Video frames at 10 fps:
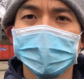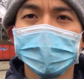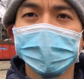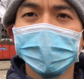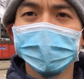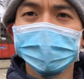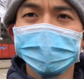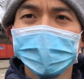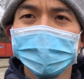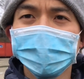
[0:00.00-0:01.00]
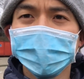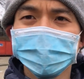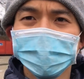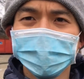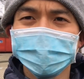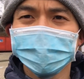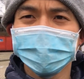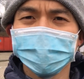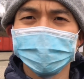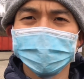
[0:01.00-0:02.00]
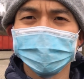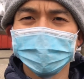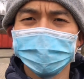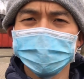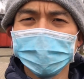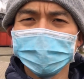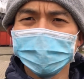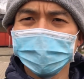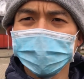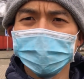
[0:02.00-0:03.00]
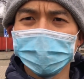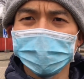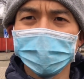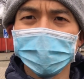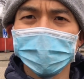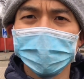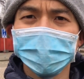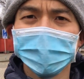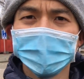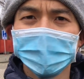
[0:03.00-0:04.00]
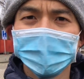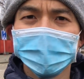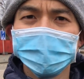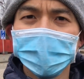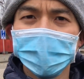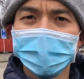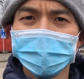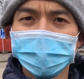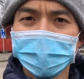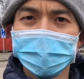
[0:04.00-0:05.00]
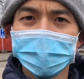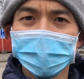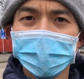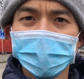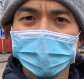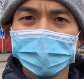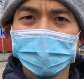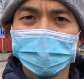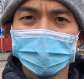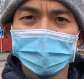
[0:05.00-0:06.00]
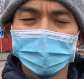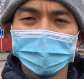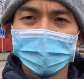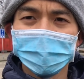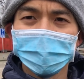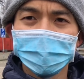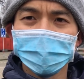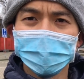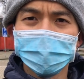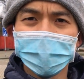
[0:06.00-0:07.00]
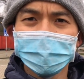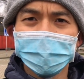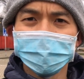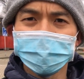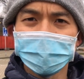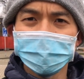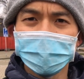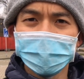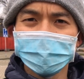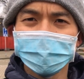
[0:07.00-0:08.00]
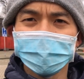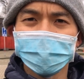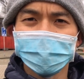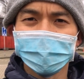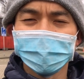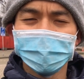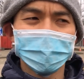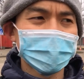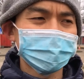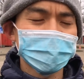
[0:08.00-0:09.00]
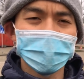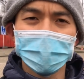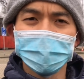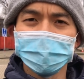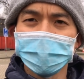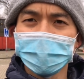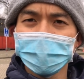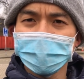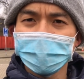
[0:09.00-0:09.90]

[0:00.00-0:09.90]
Okay, I just got my test. It was relatively quick. I made an appointment online, biked here for 20 minutes in Amsterdam North.